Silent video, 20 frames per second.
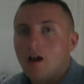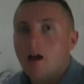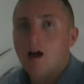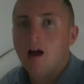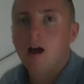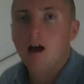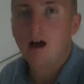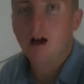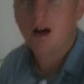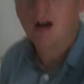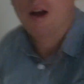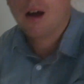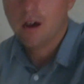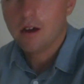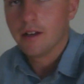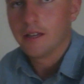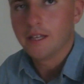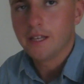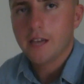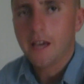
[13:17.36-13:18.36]

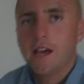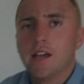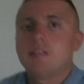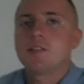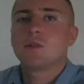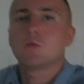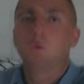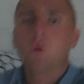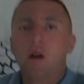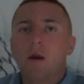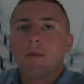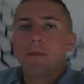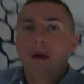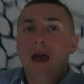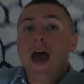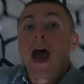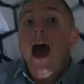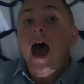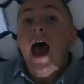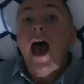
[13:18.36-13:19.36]
Ah, yes, we're
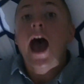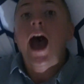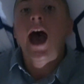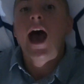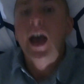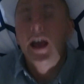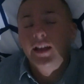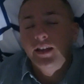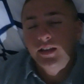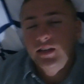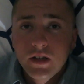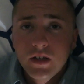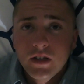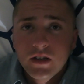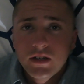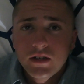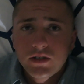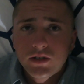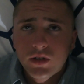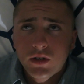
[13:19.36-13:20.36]
back!
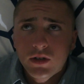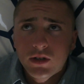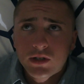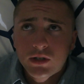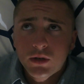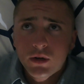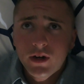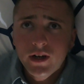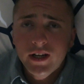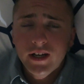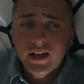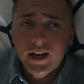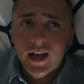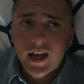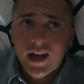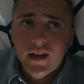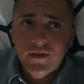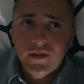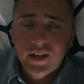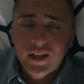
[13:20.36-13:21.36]
So the store didn't
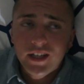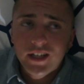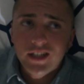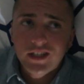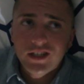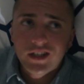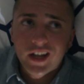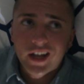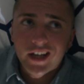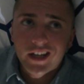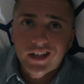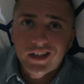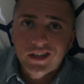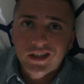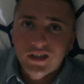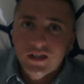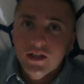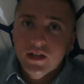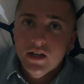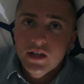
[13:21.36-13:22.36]
have any, like,
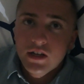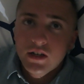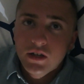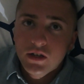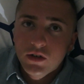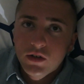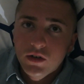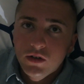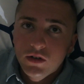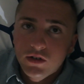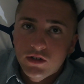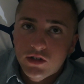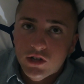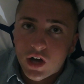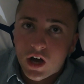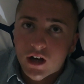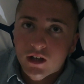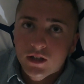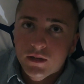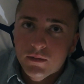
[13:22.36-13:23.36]

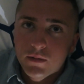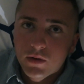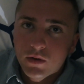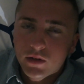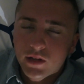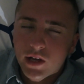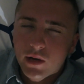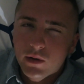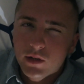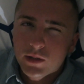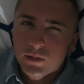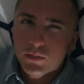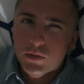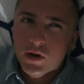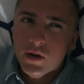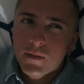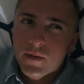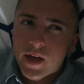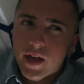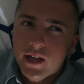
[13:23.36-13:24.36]
chocolate milk that was
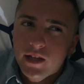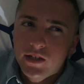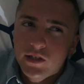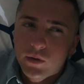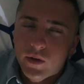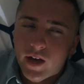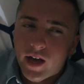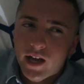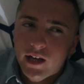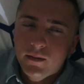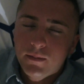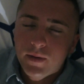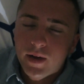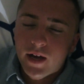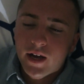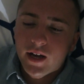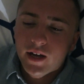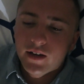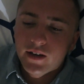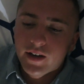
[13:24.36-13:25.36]
pre-made, so I had to
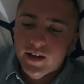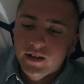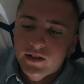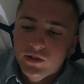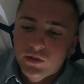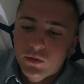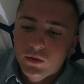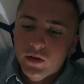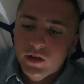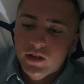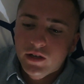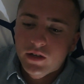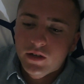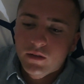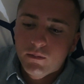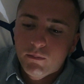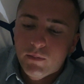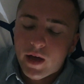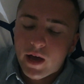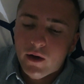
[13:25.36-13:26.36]
buy Nesquik
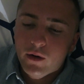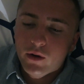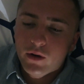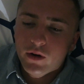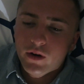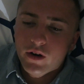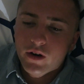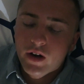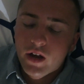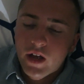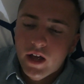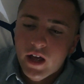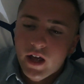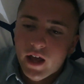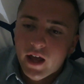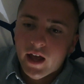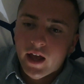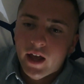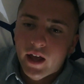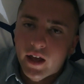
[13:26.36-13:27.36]
powder
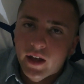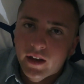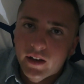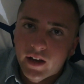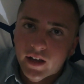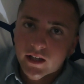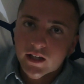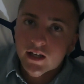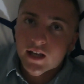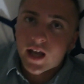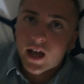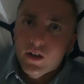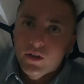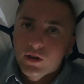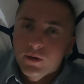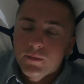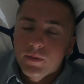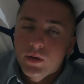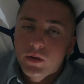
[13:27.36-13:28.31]
and like a gallon of